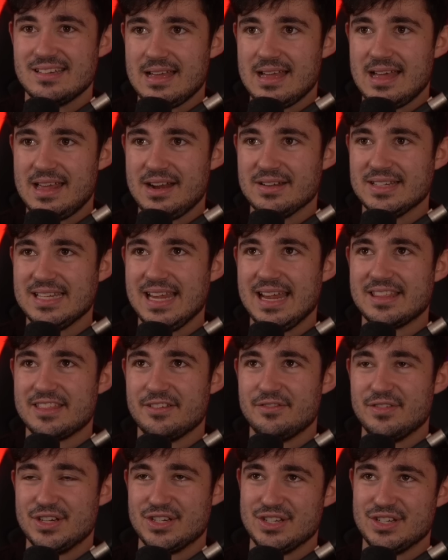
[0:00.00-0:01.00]
And I'll take the
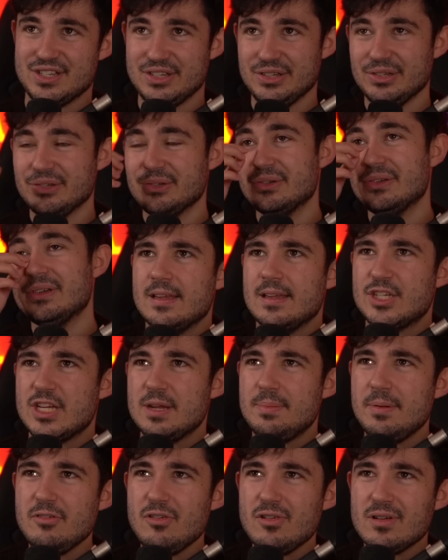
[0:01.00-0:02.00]
Vision too. Is
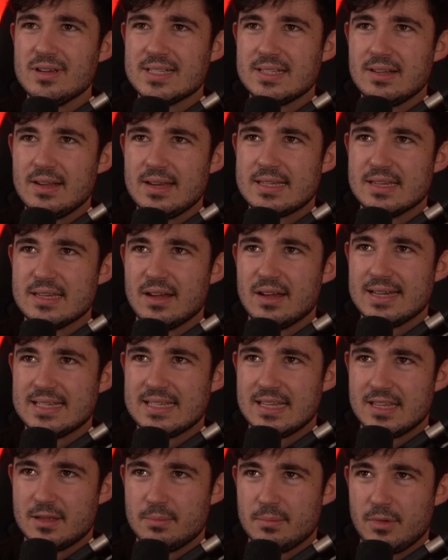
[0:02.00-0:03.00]
Chippy Rock Slide
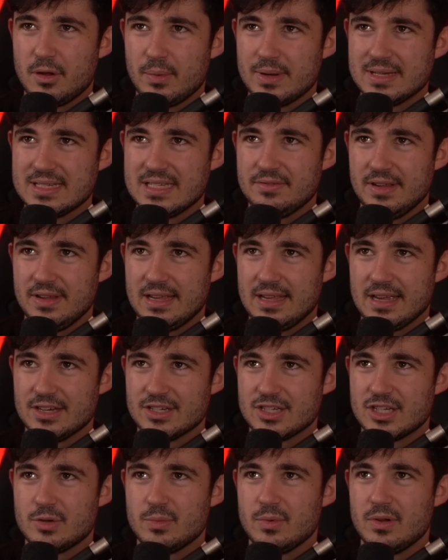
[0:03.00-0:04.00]
nicer than my Winter
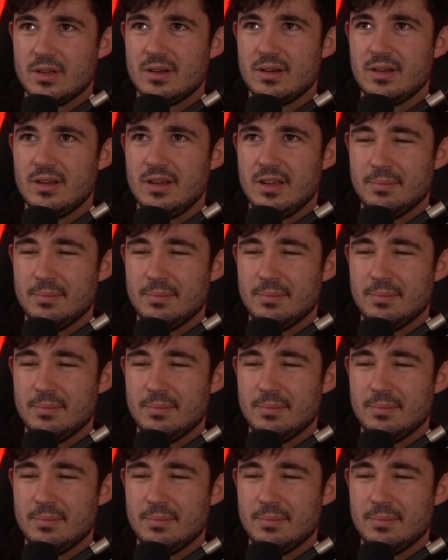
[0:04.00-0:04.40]
Vacation one?